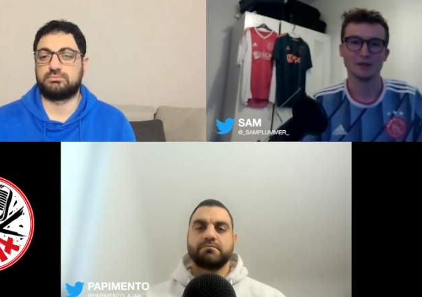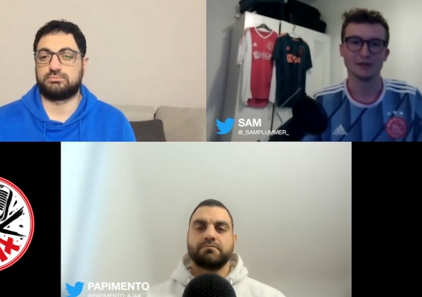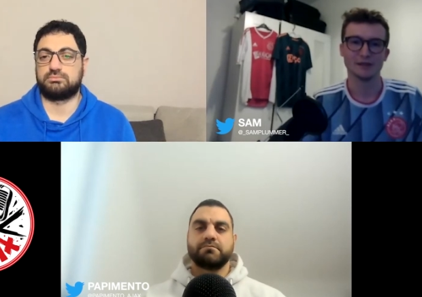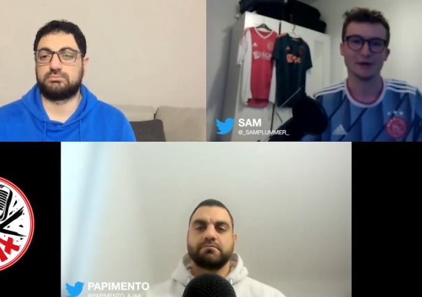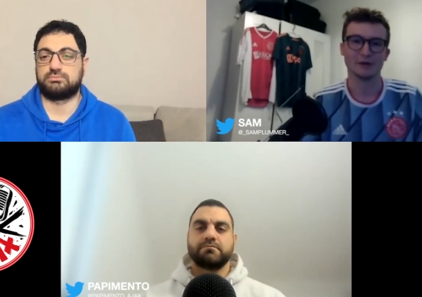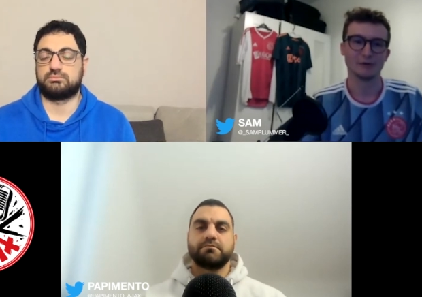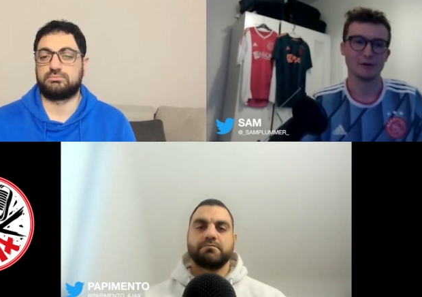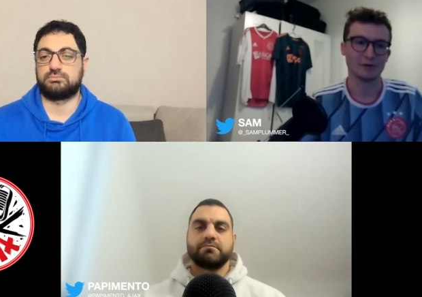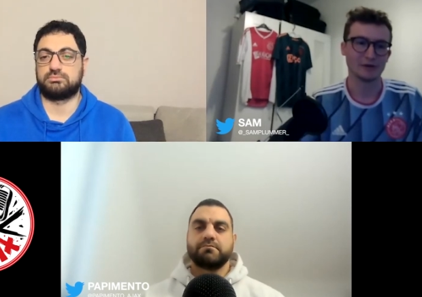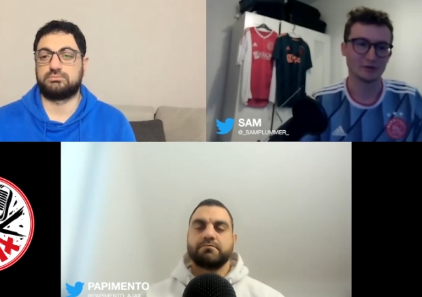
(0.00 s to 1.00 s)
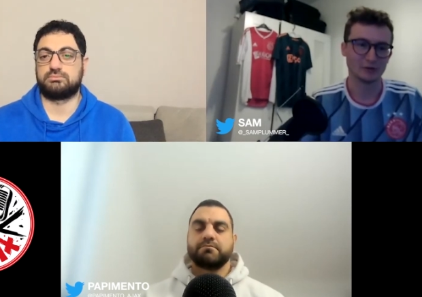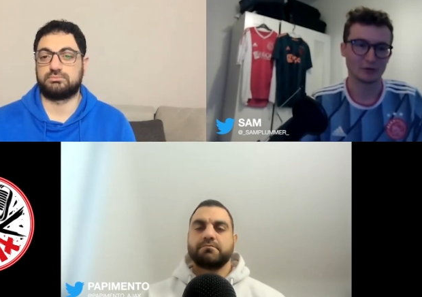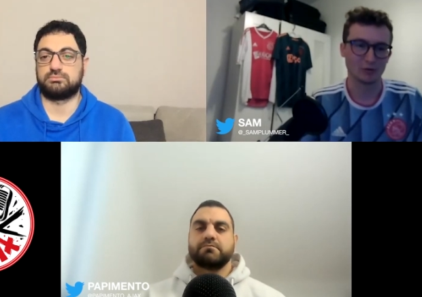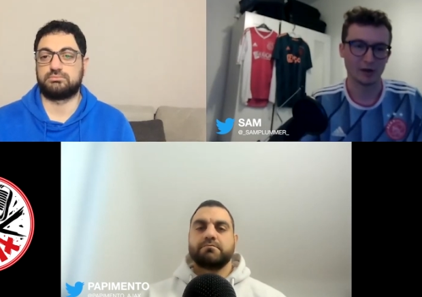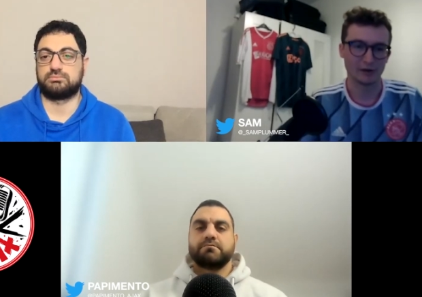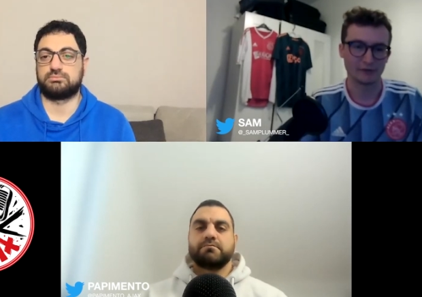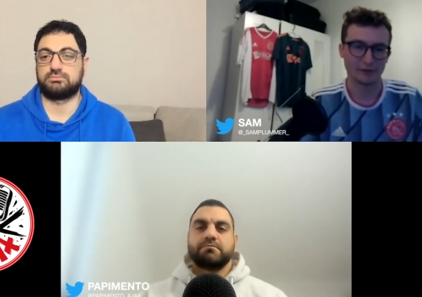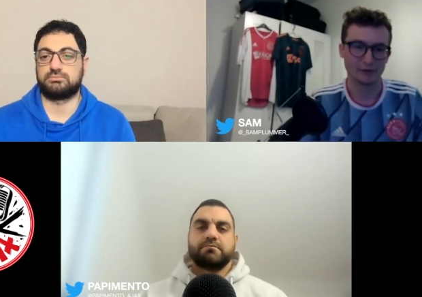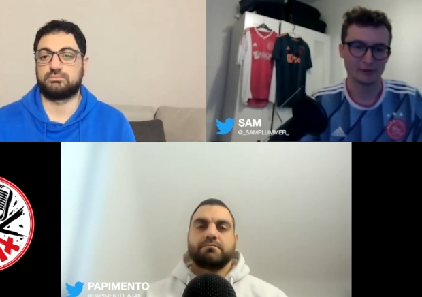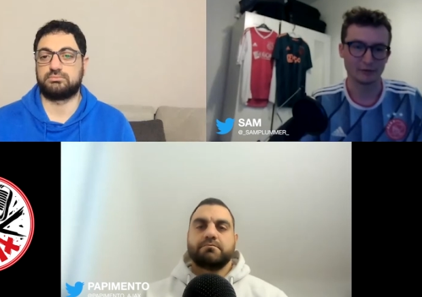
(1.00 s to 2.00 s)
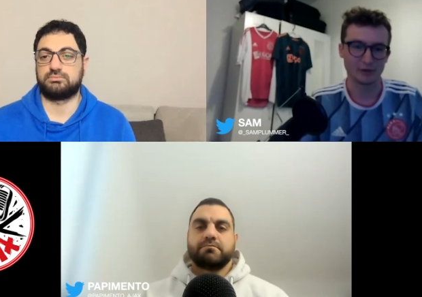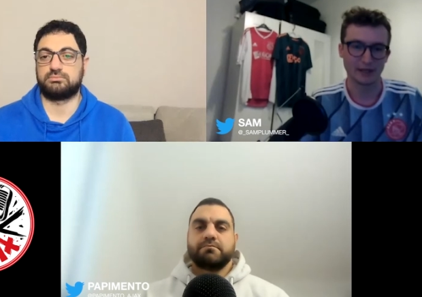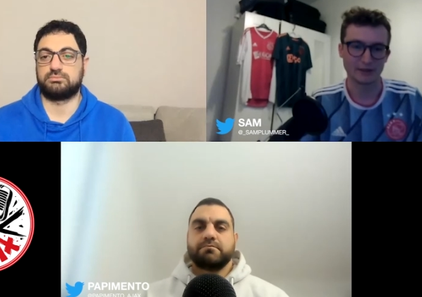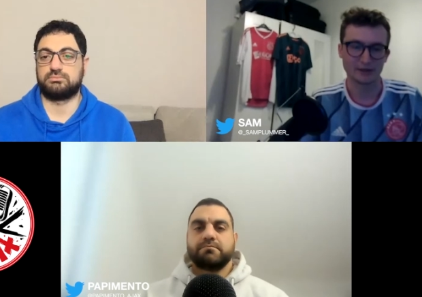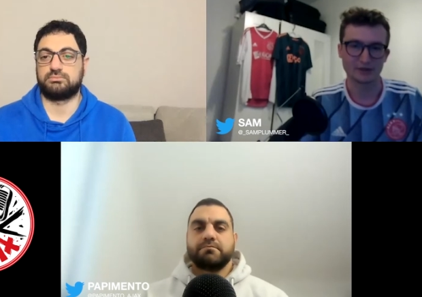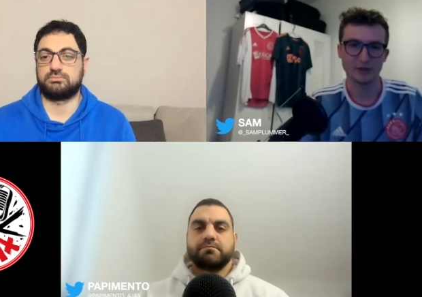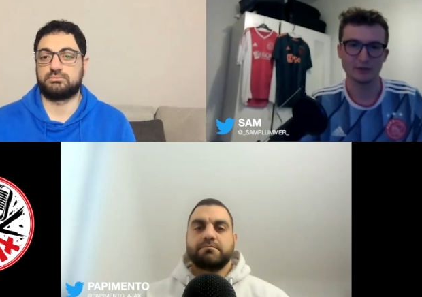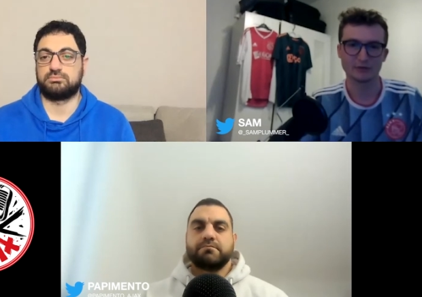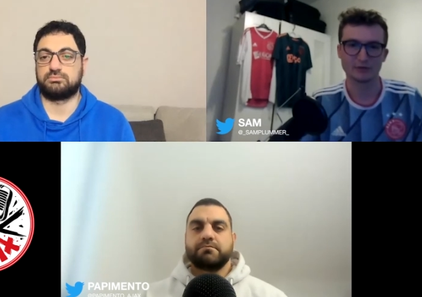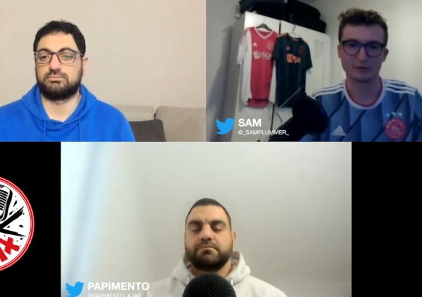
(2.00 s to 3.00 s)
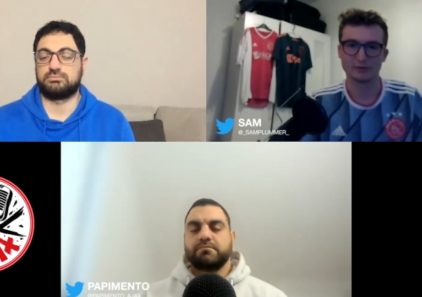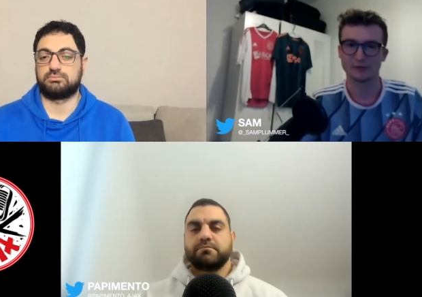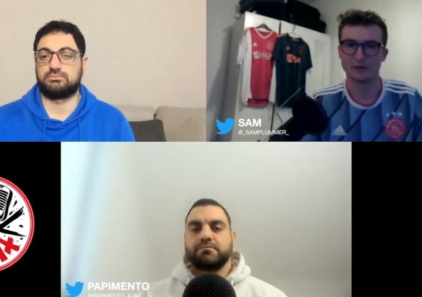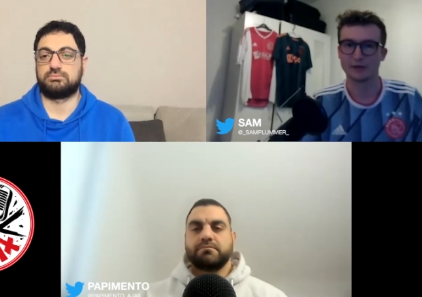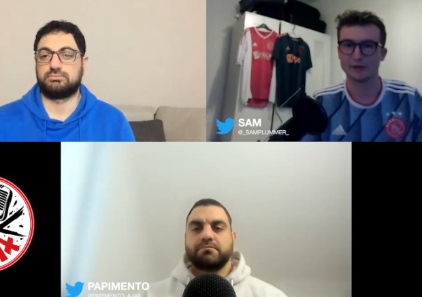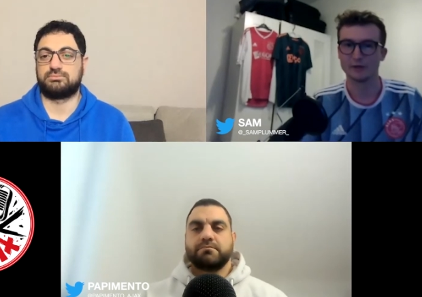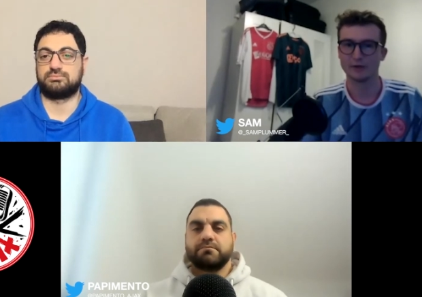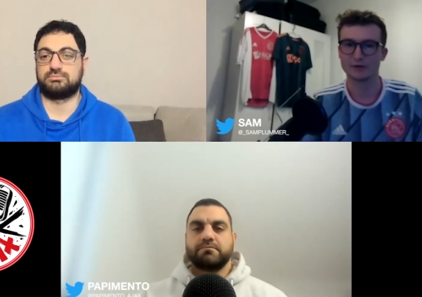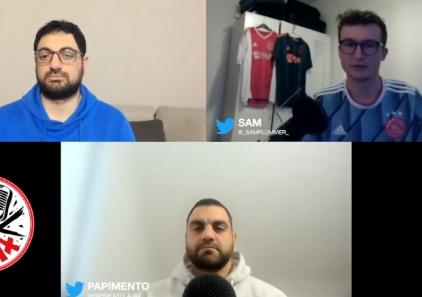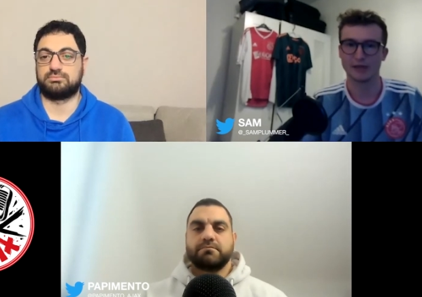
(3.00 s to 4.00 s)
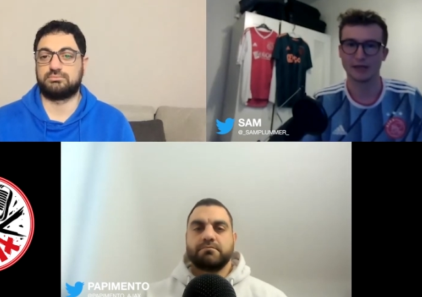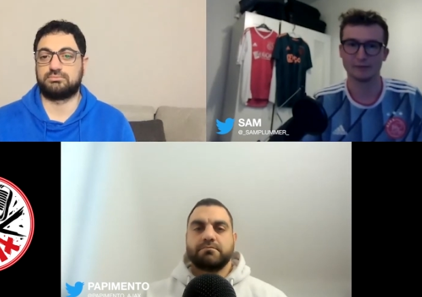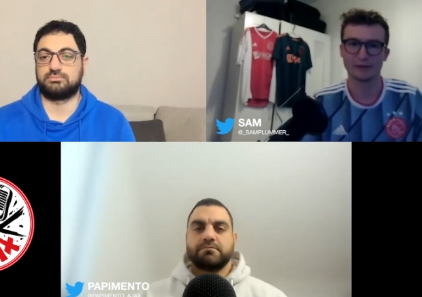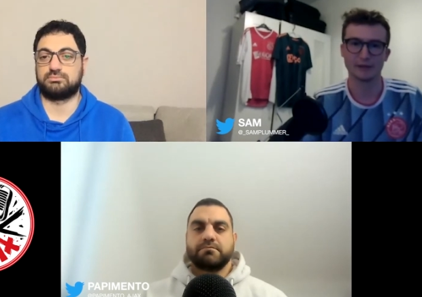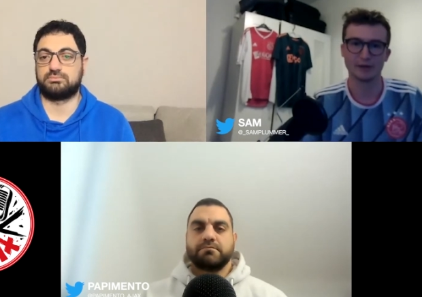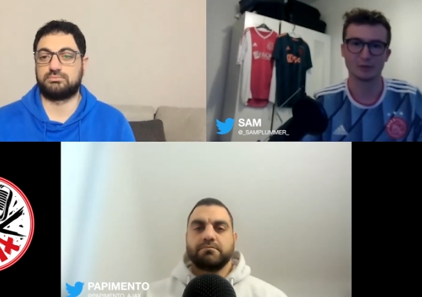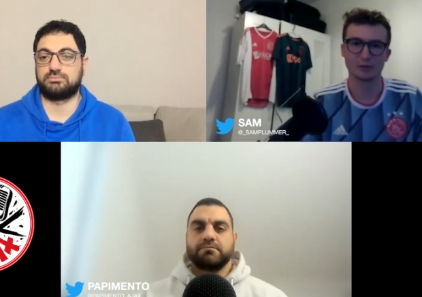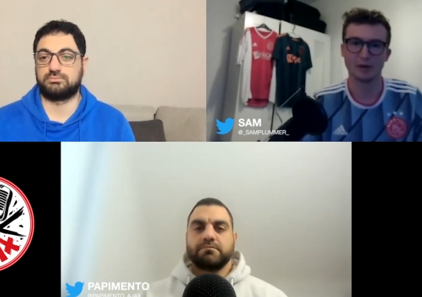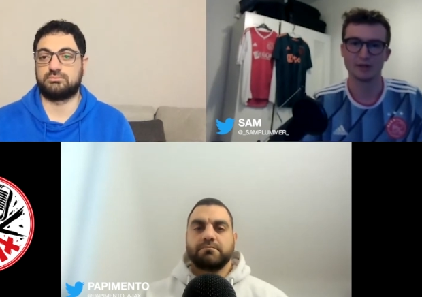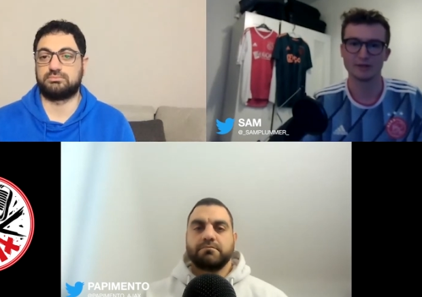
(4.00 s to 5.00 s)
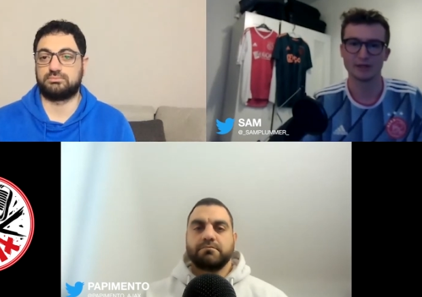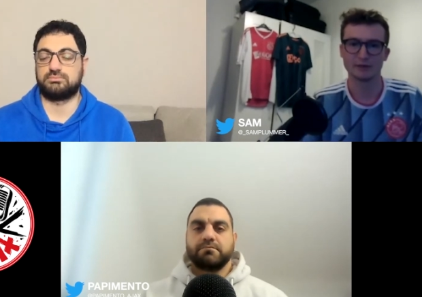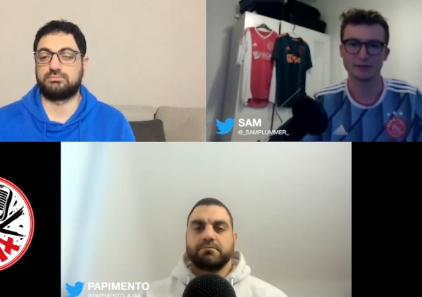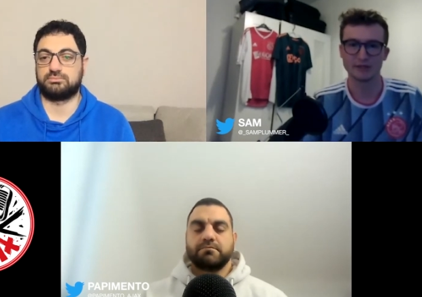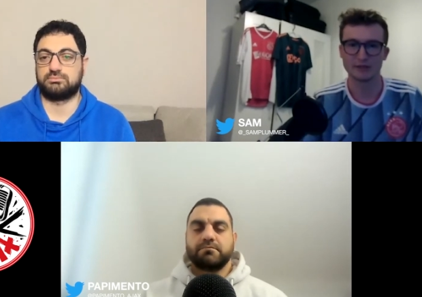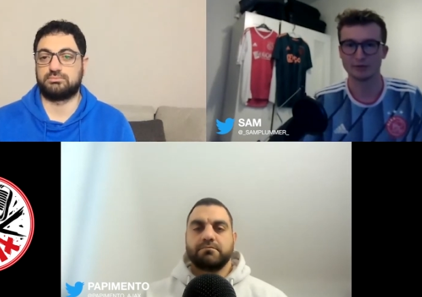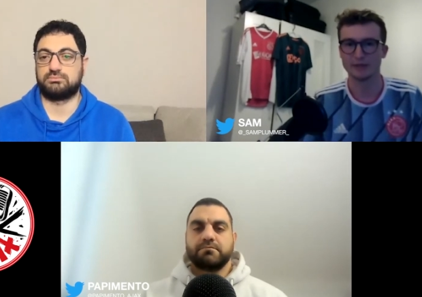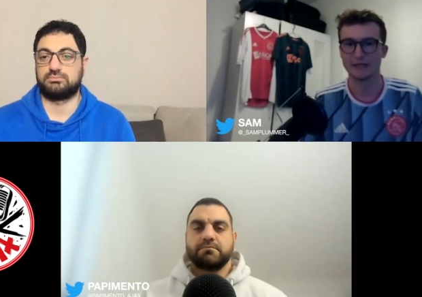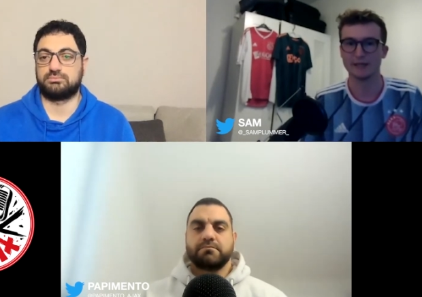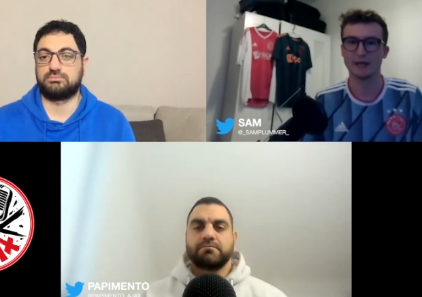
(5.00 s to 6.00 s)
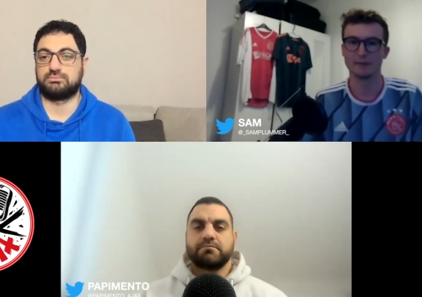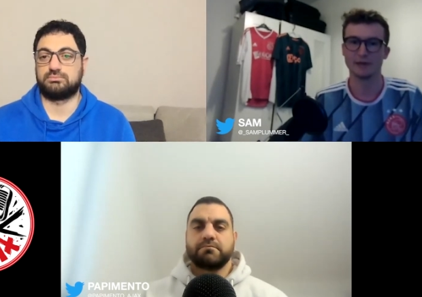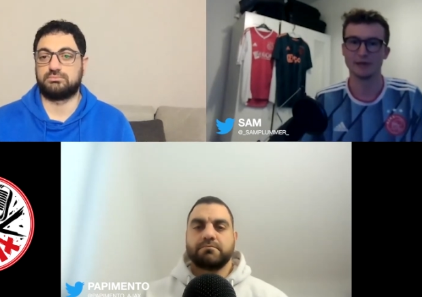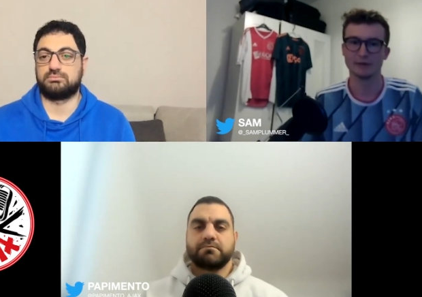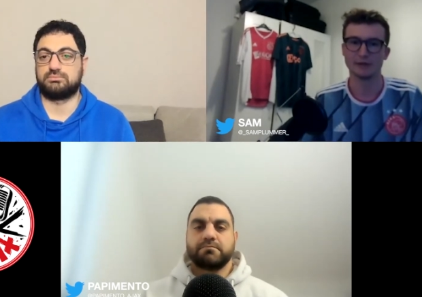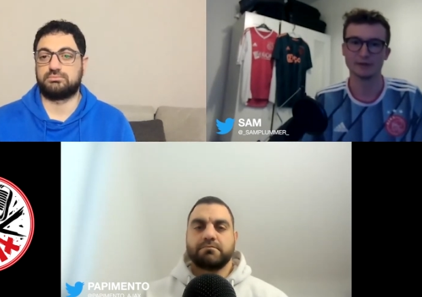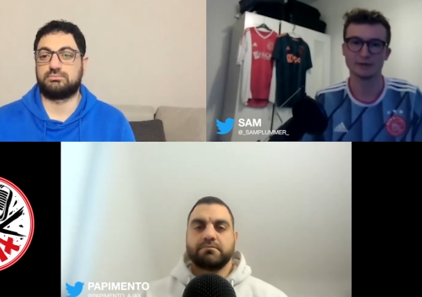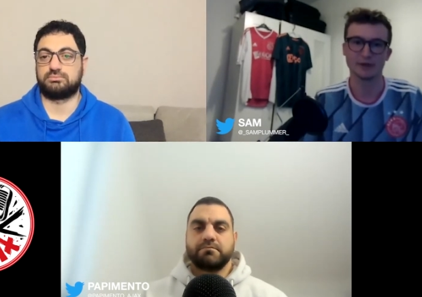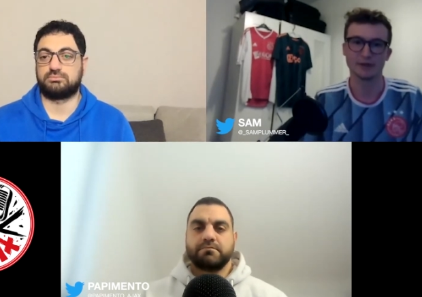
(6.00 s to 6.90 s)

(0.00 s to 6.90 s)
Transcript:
Speaker 1: You know, we, we saw quite a few players ourselves with uh, Kudus at picking up quite a serious injury in that period of